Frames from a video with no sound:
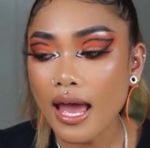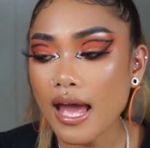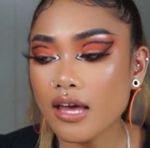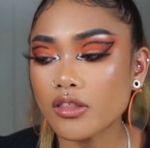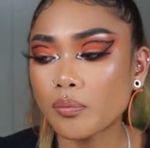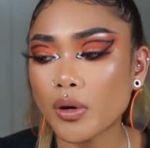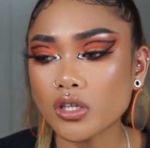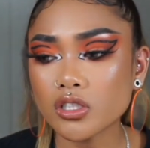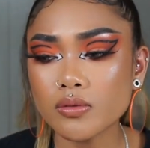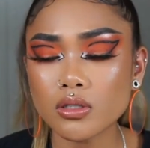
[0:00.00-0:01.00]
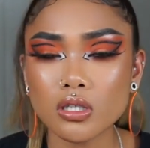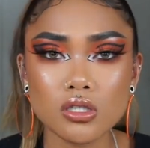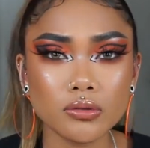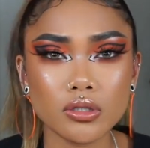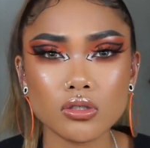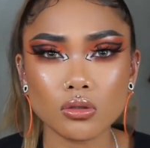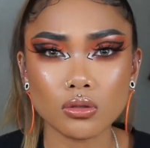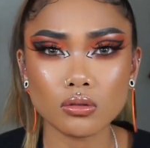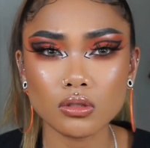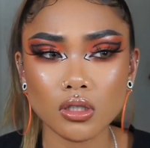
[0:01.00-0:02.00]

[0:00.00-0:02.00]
And the Boxer was only two years old,